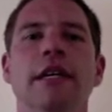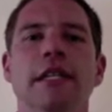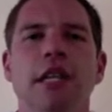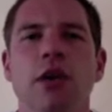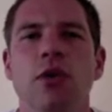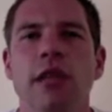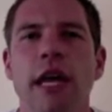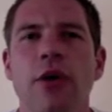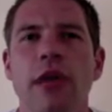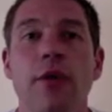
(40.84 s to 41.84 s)
So
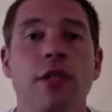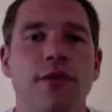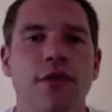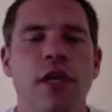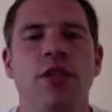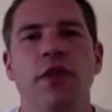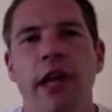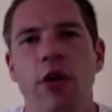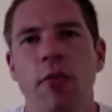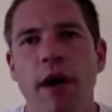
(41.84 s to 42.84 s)
that was the first
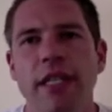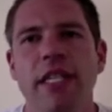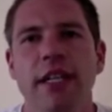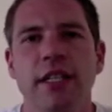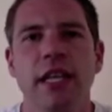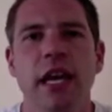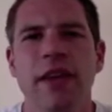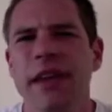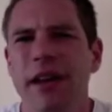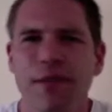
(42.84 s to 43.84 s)
video on mindset.
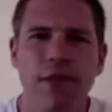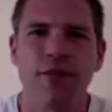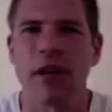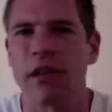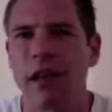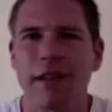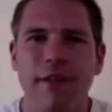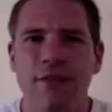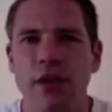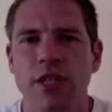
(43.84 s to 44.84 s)
Today, now if you felt like
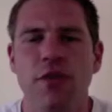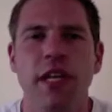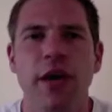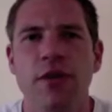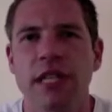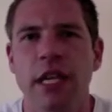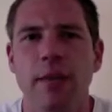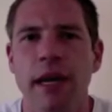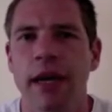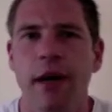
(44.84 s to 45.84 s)
that first video was a little
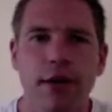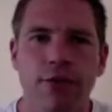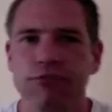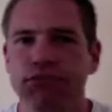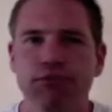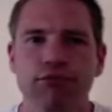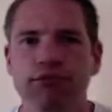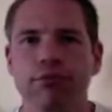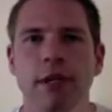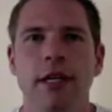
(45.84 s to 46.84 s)
bit kind of
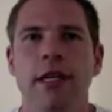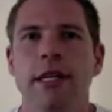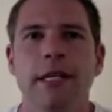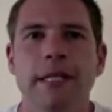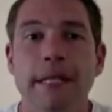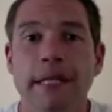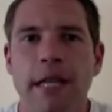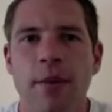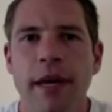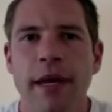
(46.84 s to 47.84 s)

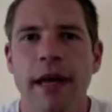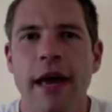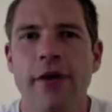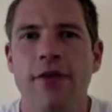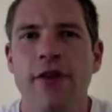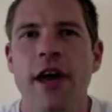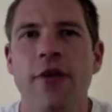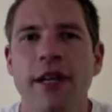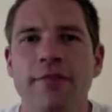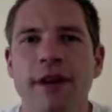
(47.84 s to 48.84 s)
a bit
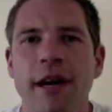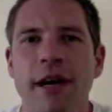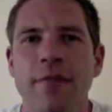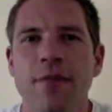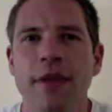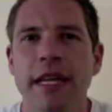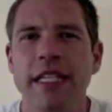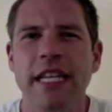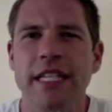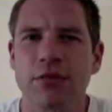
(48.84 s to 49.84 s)
airy-fairy,
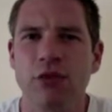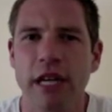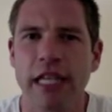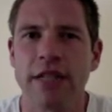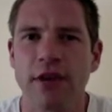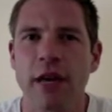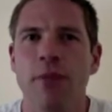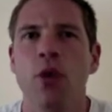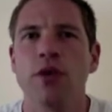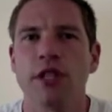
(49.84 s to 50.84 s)
it's really is a very
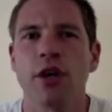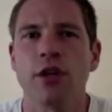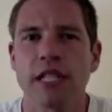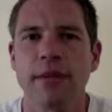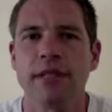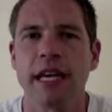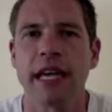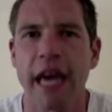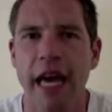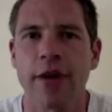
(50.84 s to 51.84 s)
important concept to get
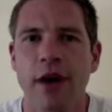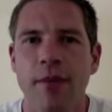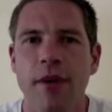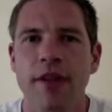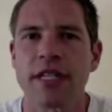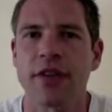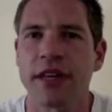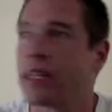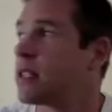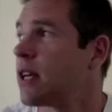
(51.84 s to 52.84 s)
your head around, but there's
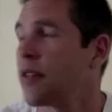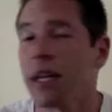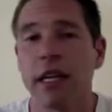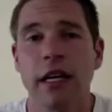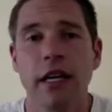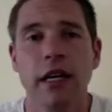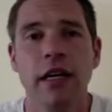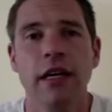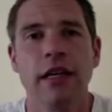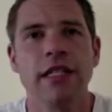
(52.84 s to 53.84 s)

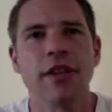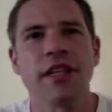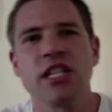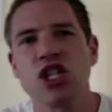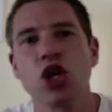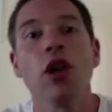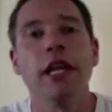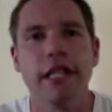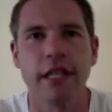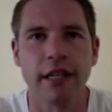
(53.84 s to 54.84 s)
nothing solid